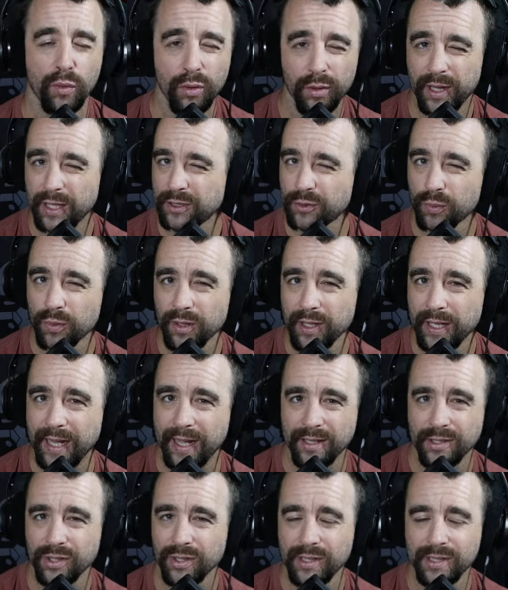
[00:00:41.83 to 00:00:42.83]
That's really
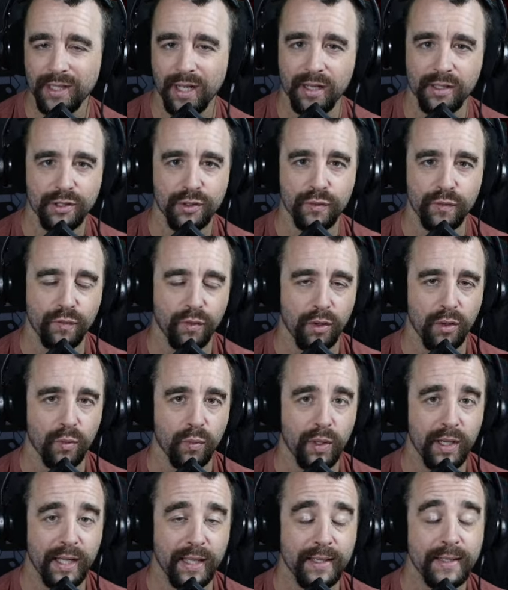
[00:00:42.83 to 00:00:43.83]
actually not too far
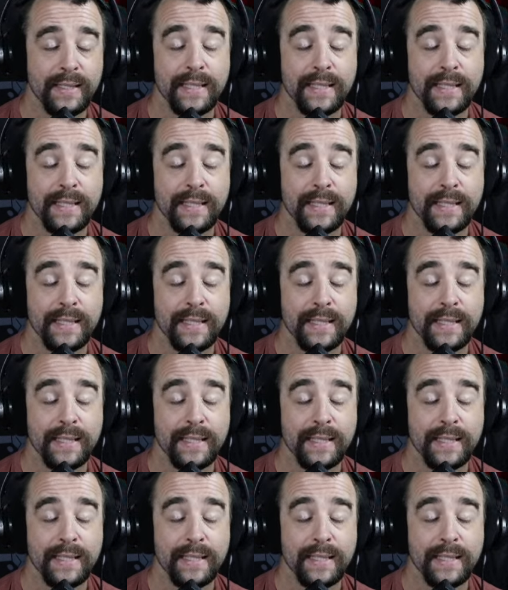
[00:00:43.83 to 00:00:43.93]
away.